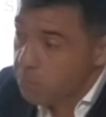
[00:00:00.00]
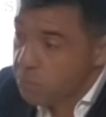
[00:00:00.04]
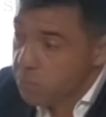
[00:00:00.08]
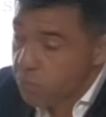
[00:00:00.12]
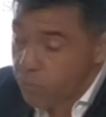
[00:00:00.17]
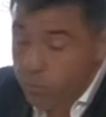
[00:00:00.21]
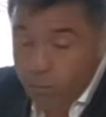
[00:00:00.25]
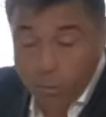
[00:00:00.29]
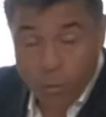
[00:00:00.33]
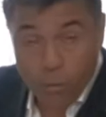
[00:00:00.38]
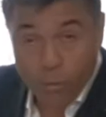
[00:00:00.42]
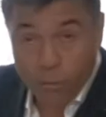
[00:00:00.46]

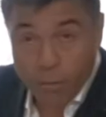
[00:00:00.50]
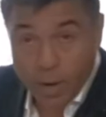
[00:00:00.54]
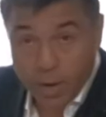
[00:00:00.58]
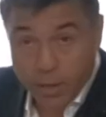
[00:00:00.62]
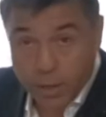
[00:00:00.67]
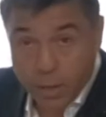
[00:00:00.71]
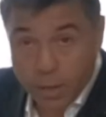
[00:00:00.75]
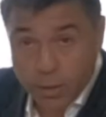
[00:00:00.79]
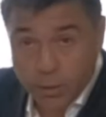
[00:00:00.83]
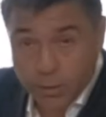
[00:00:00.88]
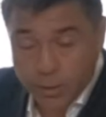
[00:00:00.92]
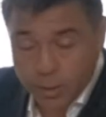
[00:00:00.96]
4 or 5
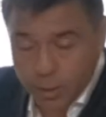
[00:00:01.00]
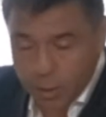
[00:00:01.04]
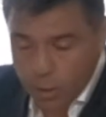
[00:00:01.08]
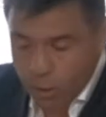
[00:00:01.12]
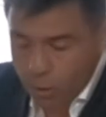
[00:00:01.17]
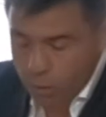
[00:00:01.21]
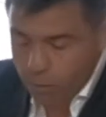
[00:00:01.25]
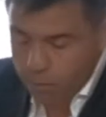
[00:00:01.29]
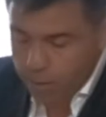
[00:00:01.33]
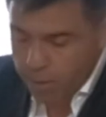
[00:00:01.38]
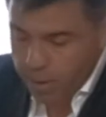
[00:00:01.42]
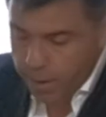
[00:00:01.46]
years
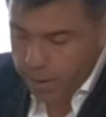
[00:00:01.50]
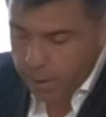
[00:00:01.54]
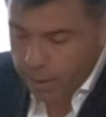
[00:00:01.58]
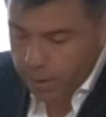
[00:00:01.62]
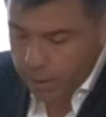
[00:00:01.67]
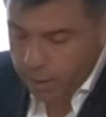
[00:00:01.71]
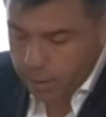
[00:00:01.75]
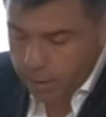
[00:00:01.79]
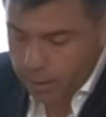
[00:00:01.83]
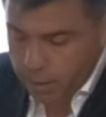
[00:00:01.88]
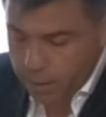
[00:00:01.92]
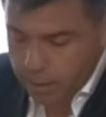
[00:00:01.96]
ago
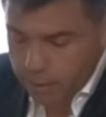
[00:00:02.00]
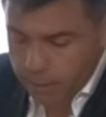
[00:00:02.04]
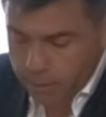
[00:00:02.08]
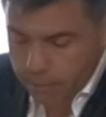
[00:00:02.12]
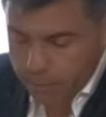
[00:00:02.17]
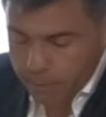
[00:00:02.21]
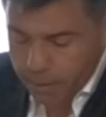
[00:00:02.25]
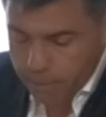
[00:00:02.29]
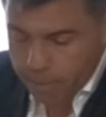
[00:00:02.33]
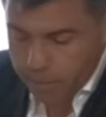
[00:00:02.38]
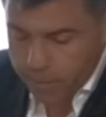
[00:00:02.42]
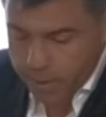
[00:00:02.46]
by
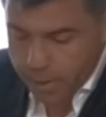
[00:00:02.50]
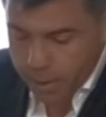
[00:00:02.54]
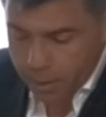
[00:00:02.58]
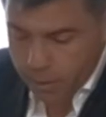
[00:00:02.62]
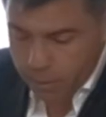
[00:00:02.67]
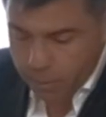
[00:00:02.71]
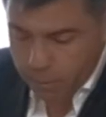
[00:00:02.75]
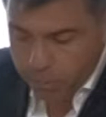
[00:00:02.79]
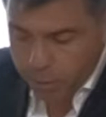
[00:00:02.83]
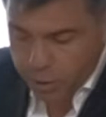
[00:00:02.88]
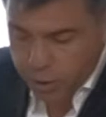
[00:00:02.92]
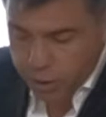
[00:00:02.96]
a pair
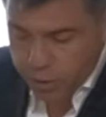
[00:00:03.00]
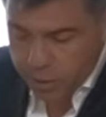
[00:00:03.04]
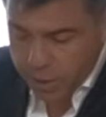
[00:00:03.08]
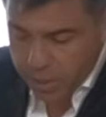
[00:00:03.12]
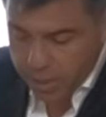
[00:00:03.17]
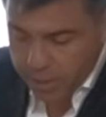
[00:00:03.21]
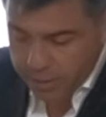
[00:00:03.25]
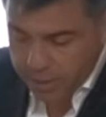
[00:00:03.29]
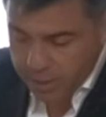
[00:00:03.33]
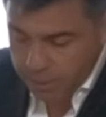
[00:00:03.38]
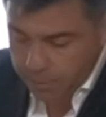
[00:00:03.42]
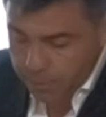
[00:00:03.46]
of British
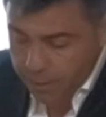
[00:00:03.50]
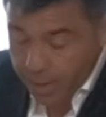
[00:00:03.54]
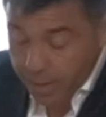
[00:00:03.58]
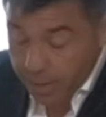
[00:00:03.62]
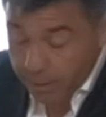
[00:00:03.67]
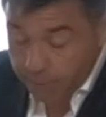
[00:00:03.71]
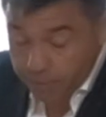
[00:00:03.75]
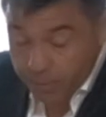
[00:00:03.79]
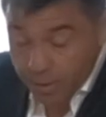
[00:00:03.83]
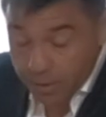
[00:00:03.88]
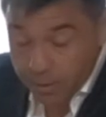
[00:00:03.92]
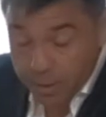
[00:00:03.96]

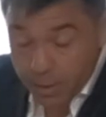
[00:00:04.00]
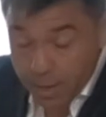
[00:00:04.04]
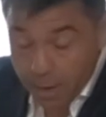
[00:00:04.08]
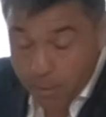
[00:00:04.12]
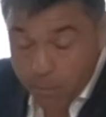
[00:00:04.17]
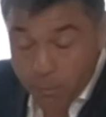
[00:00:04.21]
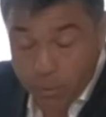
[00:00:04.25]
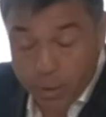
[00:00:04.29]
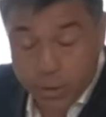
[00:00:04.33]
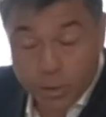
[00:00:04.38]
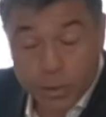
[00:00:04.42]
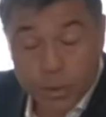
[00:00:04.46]

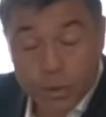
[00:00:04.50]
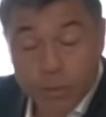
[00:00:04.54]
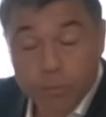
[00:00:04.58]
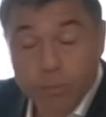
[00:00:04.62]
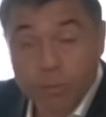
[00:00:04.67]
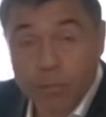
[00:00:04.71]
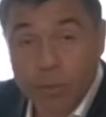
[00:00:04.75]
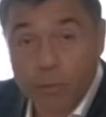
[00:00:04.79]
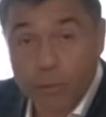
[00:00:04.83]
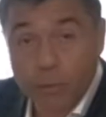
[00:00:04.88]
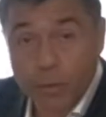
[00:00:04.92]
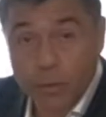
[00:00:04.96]
Cambridge
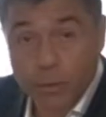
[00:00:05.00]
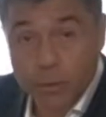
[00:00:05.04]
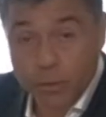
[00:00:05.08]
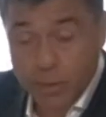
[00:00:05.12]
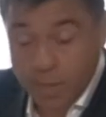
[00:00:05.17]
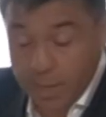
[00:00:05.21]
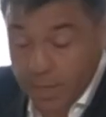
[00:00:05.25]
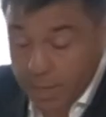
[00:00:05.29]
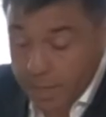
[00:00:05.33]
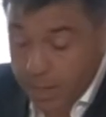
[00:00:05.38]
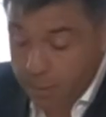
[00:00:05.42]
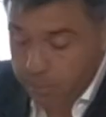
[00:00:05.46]
professors,
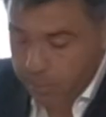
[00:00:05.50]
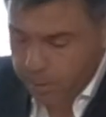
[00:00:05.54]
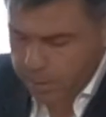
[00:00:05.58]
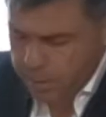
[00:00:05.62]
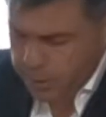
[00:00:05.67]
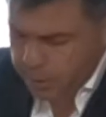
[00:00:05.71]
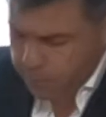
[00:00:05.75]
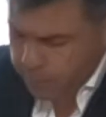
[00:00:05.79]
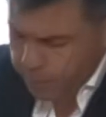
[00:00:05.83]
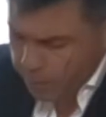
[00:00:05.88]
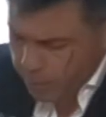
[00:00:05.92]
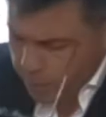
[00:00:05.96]

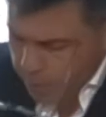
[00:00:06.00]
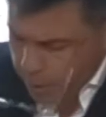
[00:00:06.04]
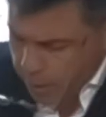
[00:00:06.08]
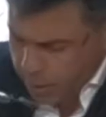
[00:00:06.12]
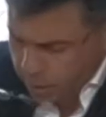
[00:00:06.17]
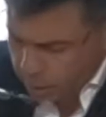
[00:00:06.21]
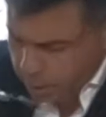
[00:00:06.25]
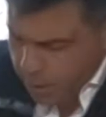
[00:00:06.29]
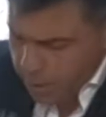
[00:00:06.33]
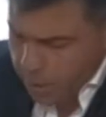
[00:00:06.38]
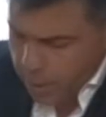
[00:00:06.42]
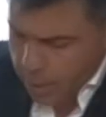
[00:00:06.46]
academics,
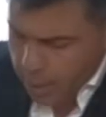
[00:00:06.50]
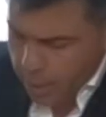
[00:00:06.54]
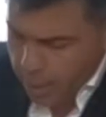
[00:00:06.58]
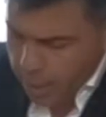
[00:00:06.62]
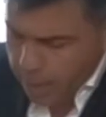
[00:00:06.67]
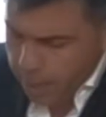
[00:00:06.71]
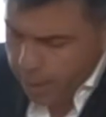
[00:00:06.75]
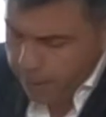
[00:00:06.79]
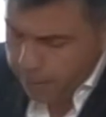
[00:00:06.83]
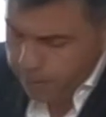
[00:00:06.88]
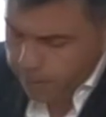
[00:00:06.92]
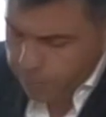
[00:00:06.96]

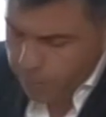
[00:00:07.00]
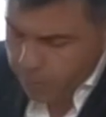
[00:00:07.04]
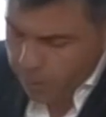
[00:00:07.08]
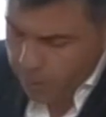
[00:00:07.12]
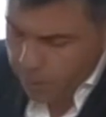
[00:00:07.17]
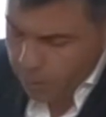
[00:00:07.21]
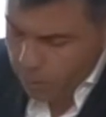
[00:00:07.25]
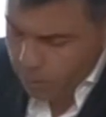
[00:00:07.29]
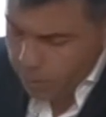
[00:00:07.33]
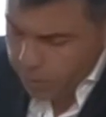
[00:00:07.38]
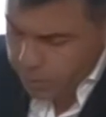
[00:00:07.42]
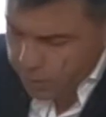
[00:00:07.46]

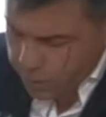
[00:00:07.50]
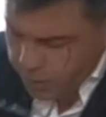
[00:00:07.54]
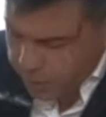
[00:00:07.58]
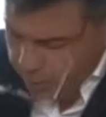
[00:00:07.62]
in which